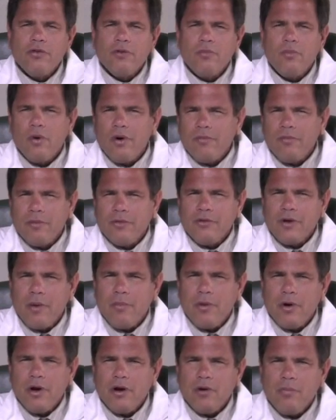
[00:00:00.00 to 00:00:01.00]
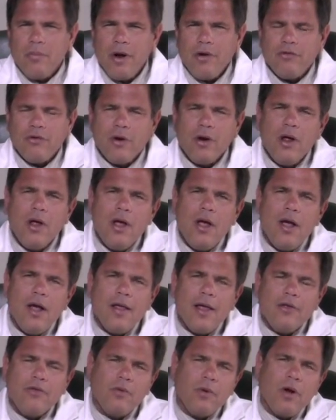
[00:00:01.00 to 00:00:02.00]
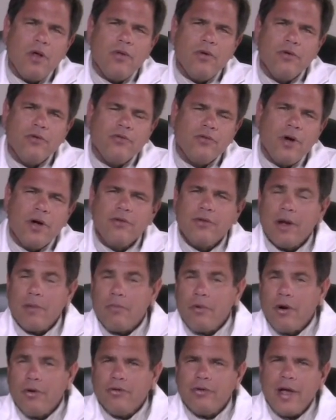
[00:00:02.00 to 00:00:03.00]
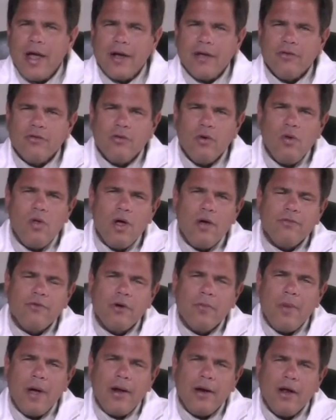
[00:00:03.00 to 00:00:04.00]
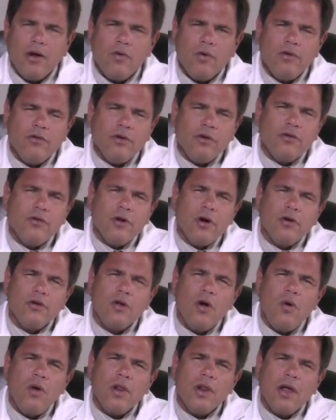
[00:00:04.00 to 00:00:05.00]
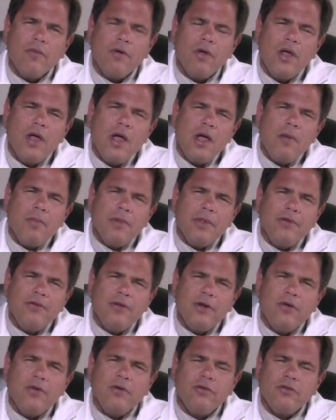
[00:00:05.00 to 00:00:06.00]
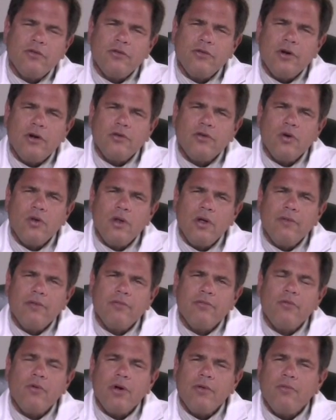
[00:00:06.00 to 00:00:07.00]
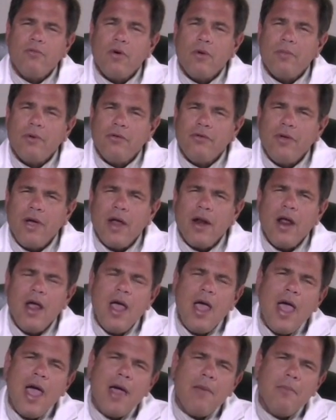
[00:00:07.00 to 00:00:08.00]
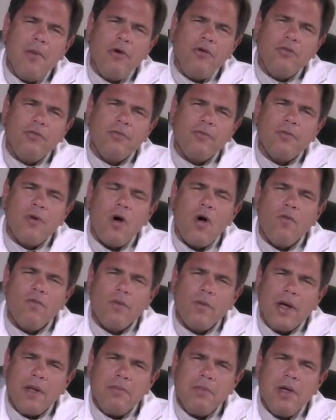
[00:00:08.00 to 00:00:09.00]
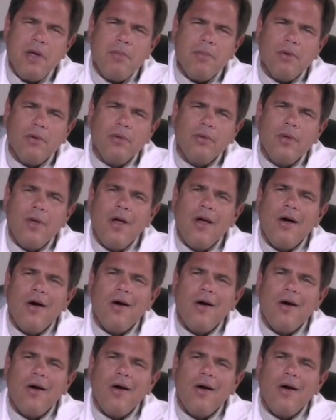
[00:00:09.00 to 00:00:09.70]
is important from the standpoint of depression. That's what all those drugs like Prozac and Zoloft are about, increasing your serotonin level. But this increases your serotonin level 44%. And most overweight people